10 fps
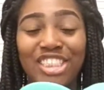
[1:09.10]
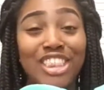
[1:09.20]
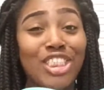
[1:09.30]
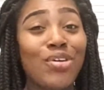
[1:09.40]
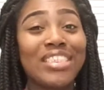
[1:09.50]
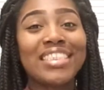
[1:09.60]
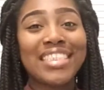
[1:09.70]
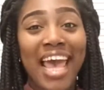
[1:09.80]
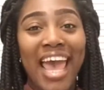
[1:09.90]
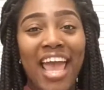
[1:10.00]
So
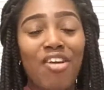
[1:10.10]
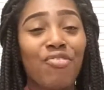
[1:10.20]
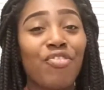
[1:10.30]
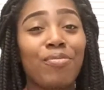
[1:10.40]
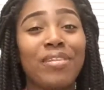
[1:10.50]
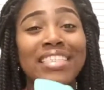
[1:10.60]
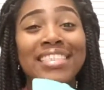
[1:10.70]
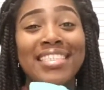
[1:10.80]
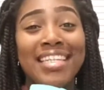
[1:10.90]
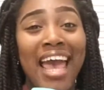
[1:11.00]
aside from
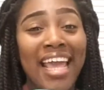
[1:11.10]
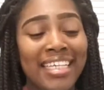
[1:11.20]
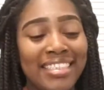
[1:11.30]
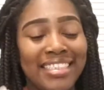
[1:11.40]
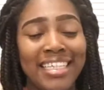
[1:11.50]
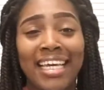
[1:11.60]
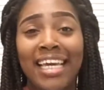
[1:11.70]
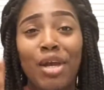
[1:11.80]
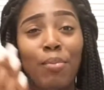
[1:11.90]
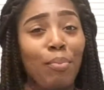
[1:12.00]
this nice,
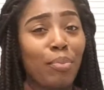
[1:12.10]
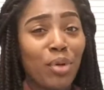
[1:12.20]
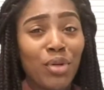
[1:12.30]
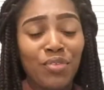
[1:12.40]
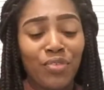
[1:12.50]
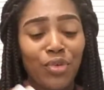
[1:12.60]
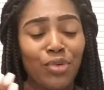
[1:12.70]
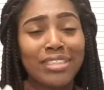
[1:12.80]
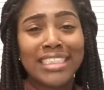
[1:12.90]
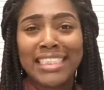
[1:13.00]

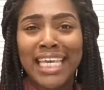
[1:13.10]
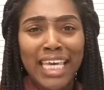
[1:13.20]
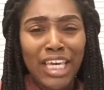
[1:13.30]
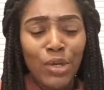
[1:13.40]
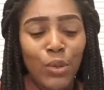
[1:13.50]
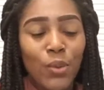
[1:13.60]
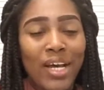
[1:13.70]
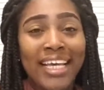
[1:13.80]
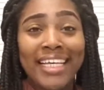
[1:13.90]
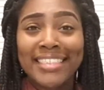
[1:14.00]
beautiful, teal,
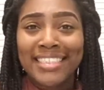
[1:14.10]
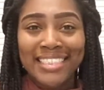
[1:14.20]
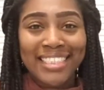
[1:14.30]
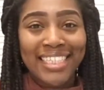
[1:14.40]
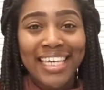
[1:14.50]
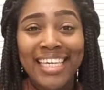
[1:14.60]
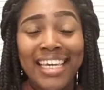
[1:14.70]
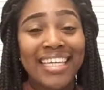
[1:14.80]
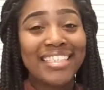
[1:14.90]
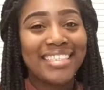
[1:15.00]

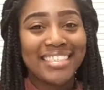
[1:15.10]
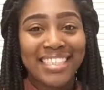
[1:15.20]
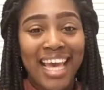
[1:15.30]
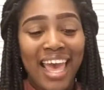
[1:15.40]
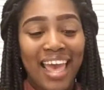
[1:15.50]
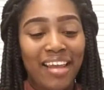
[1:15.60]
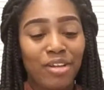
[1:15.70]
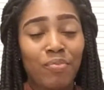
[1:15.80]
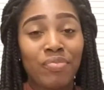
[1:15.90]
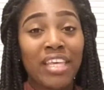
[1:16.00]
sleek
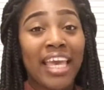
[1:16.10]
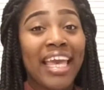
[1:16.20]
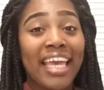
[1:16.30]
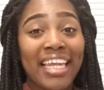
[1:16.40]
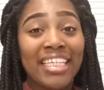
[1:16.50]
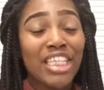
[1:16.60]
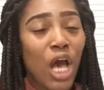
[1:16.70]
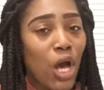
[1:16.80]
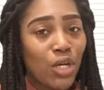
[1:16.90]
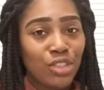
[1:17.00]
design, it is
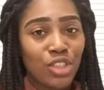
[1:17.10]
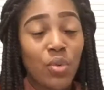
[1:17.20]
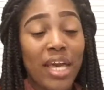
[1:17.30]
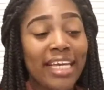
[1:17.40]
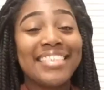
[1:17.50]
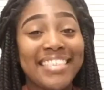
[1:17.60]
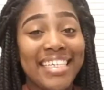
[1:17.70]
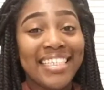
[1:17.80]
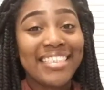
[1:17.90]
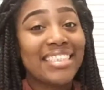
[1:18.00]
also a
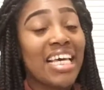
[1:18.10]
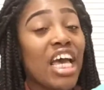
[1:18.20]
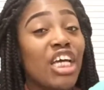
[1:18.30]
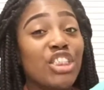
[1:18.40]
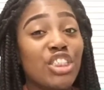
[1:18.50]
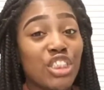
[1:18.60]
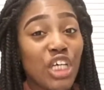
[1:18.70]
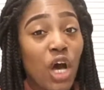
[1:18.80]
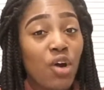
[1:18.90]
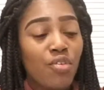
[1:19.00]
dense,
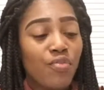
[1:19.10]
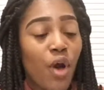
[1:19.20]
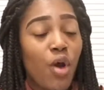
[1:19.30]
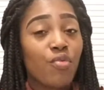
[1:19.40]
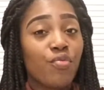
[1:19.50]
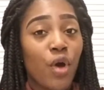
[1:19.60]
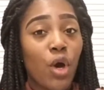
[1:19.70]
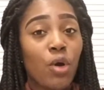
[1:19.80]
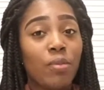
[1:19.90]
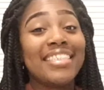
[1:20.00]
soft
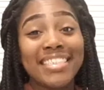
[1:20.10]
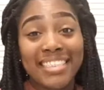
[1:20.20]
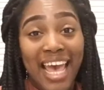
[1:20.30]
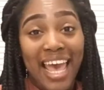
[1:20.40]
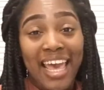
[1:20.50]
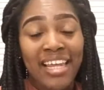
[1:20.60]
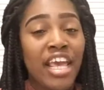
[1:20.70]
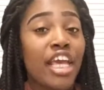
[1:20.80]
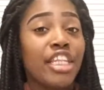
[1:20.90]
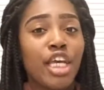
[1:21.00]
foam design
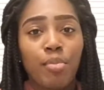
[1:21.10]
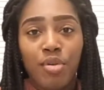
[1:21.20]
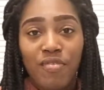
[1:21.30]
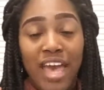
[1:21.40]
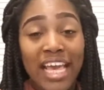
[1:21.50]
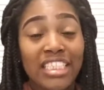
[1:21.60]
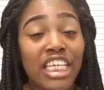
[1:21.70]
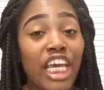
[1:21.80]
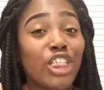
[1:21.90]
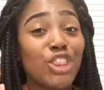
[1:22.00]
that provides
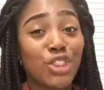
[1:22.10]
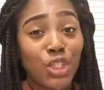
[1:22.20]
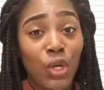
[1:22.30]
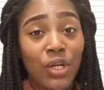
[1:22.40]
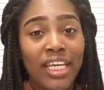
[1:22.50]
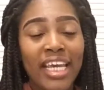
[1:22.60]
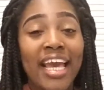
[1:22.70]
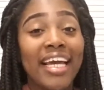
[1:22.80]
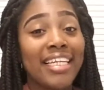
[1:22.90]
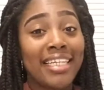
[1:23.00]
a sturdy,
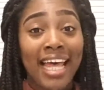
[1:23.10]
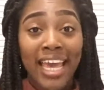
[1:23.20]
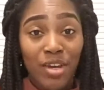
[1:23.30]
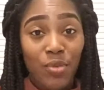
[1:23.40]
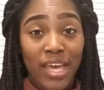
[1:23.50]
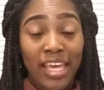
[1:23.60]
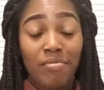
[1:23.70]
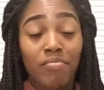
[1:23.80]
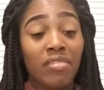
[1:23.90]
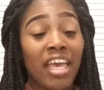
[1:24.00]

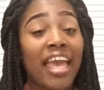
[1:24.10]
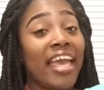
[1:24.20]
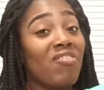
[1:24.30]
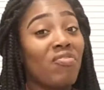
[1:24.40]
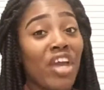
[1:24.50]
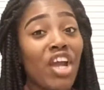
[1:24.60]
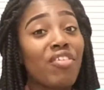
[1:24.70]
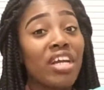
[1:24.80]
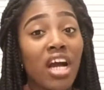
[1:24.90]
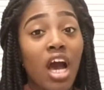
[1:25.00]
lightweight, and
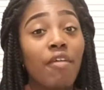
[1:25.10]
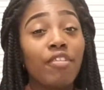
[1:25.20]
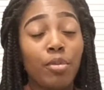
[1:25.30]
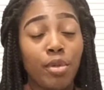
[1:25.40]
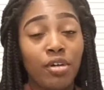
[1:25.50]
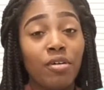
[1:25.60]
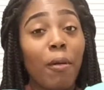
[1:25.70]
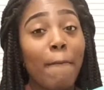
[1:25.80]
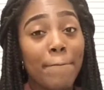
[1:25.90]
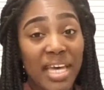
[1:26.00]
very comfortable
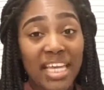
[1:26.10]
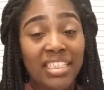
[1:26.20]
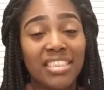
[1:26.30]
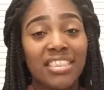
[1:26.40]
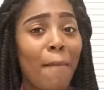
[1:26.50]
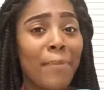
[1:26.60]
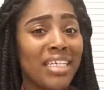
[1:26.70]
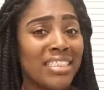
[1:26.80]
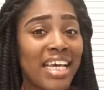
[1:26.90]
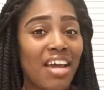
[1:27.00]
base. But
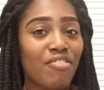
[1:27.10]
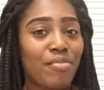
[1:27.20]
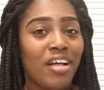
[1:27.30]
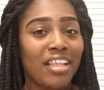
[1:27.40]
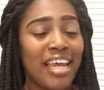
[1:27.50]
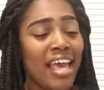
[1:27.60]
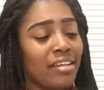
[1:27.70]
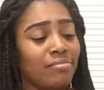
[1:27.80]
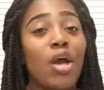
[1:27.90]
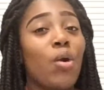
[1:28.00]
aside from all of
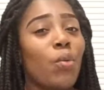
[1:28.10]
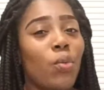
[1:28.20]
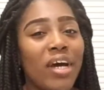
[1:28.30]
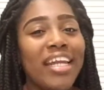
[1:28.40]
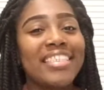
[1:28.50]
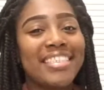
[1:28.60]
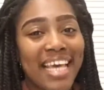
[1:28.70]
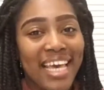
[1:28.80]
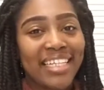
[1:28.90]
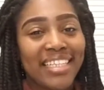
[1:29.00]
that, what
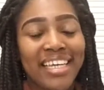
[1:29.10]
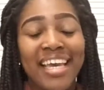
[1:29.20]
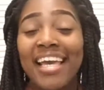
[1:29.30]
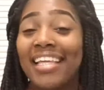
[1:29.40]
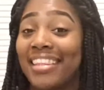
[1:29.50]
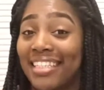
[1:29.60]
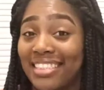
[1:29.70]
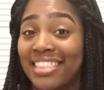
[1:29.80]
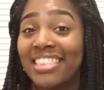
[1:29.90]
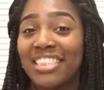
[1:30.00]
exactly
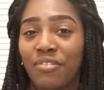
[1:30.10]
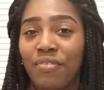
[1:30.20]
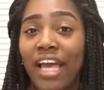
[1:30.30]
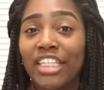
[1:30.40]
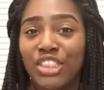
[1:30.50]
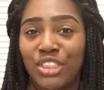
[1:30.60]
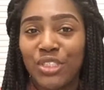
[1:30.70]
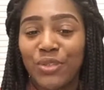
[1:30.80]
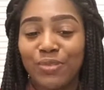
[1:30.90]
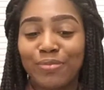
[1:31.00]
does this device
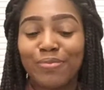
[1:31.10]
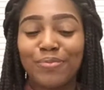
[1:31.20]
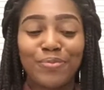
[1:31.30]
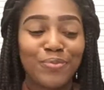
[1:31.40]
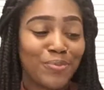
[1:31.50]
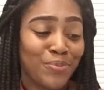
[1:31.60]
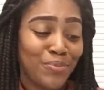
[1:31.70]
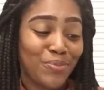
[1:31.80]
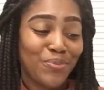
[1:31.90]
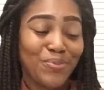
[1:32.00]
do? Hmm,